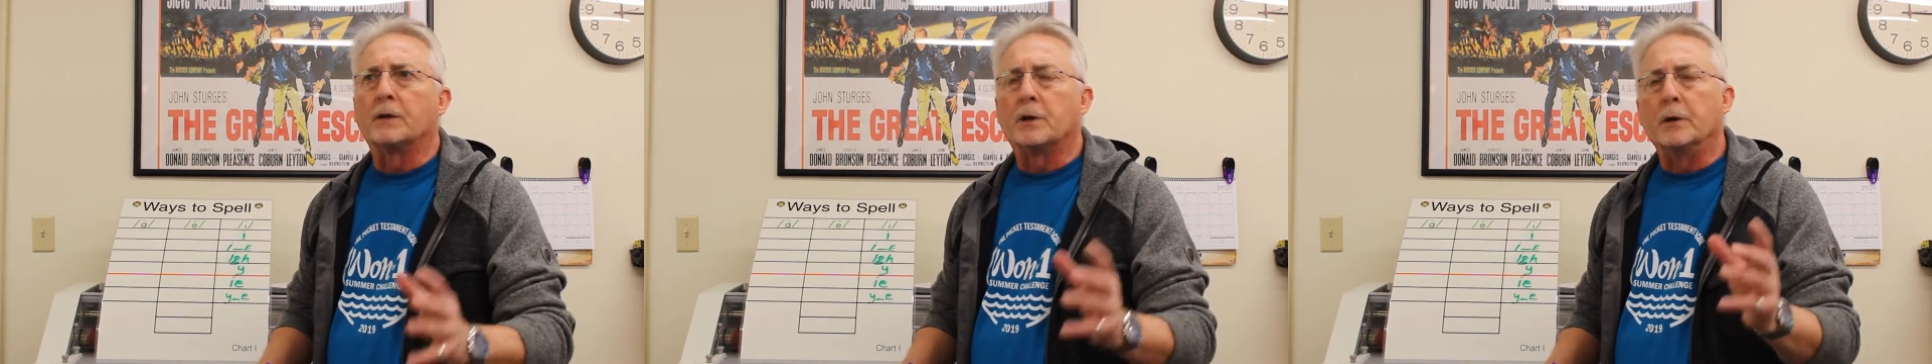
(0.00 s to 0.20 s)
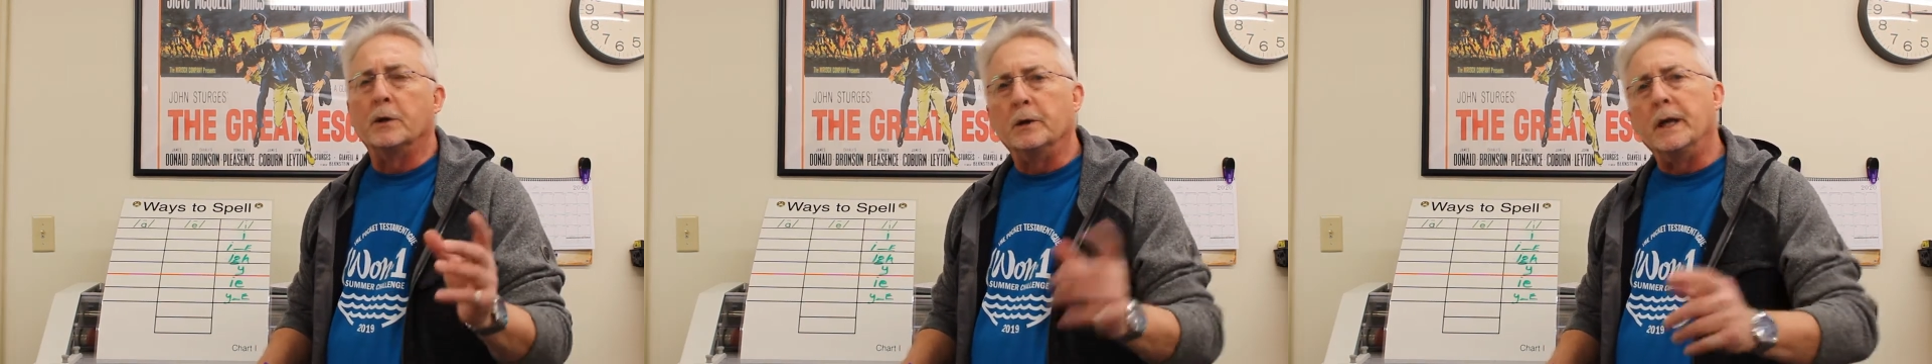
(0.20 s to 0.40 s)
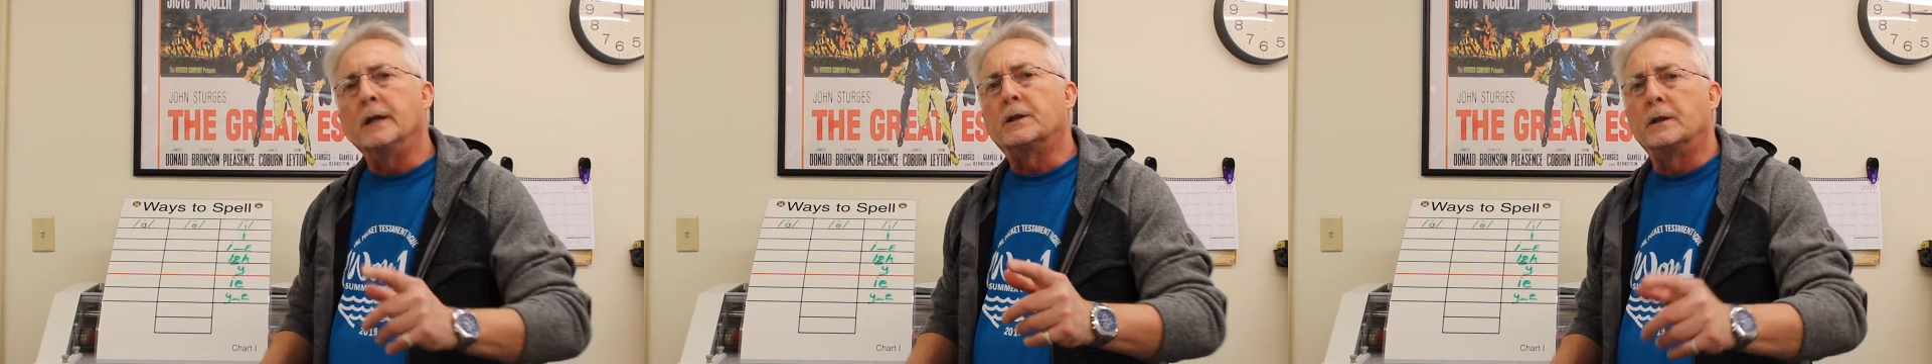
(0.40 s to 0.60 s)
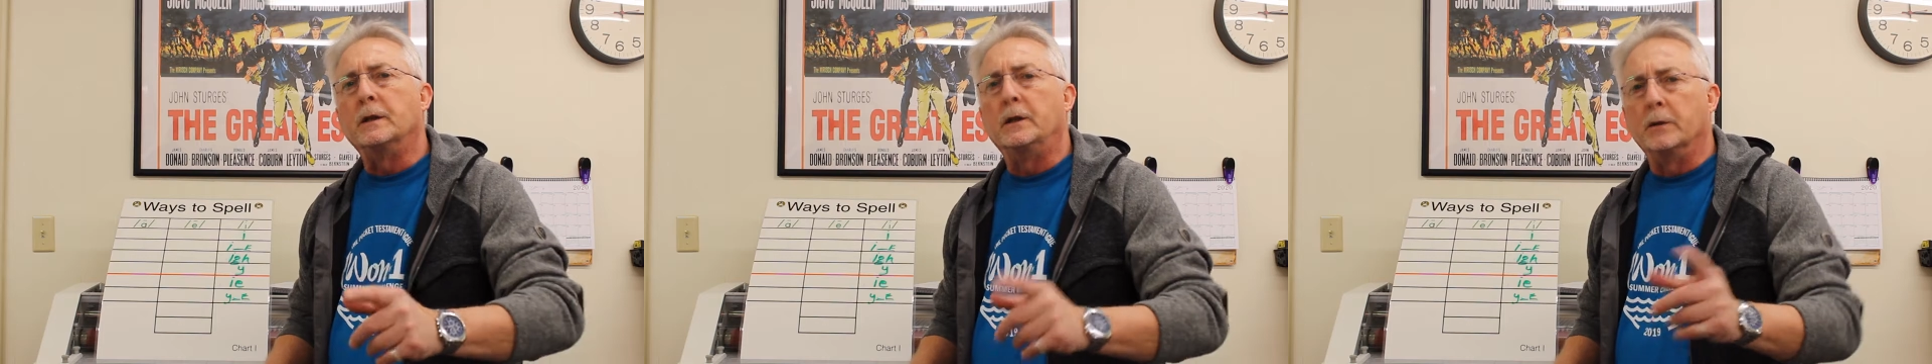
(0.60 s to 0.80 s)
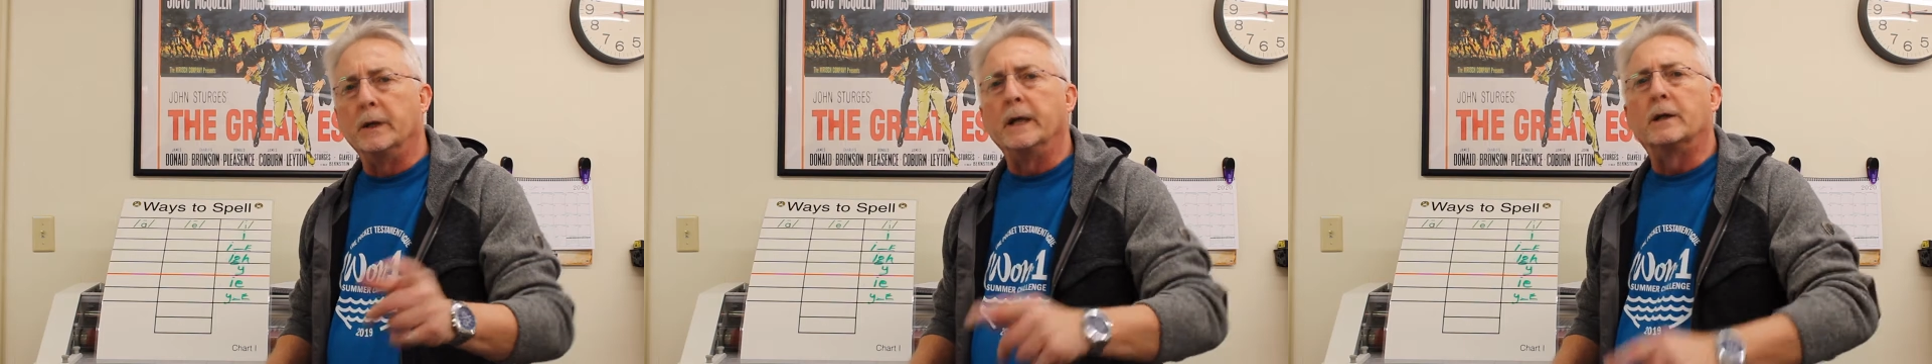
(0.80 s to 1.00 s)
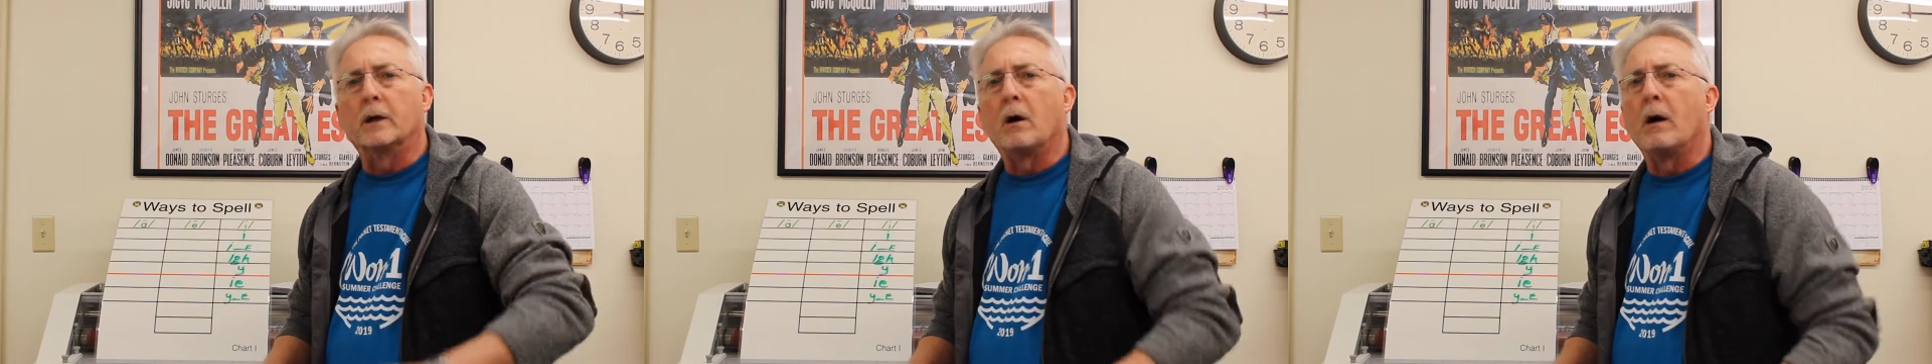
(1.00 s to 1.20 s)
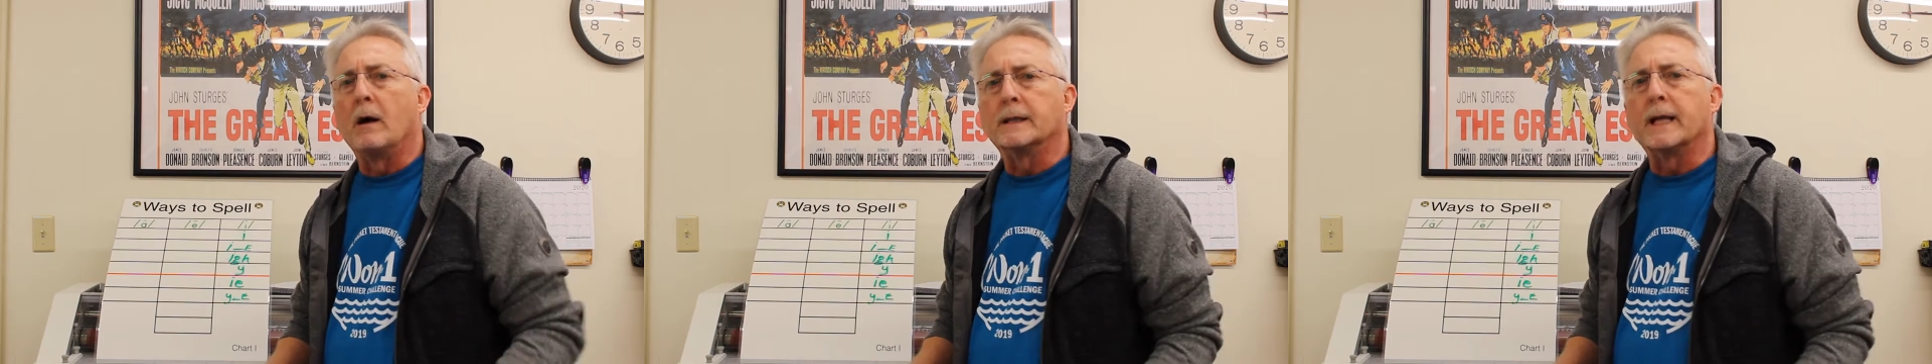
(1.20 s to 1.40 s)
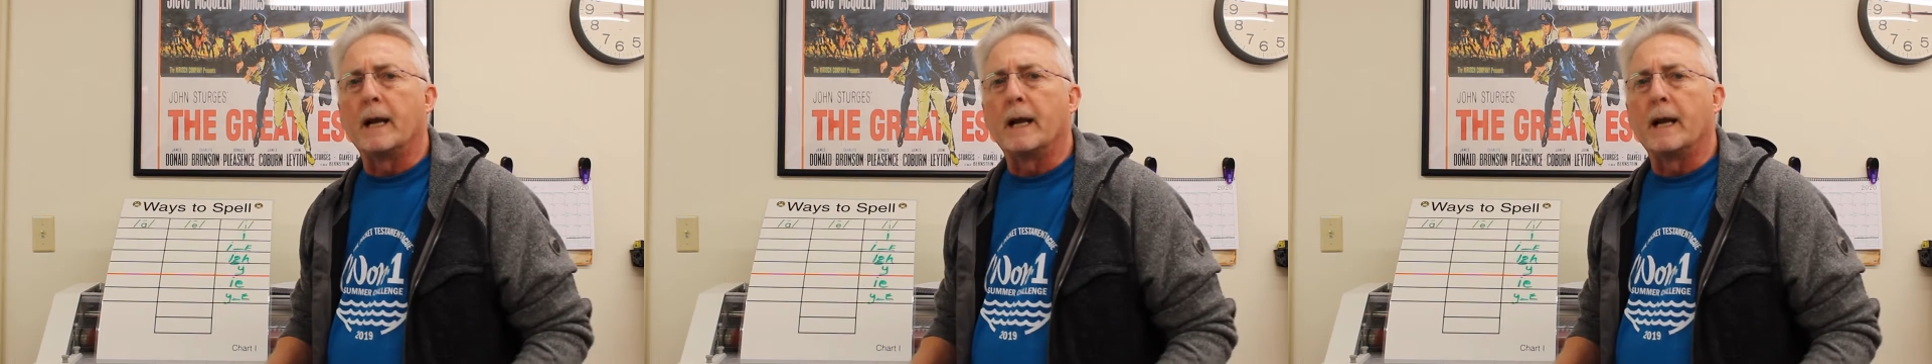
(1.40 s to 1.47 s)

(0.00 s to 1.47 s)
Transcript: So you need to cause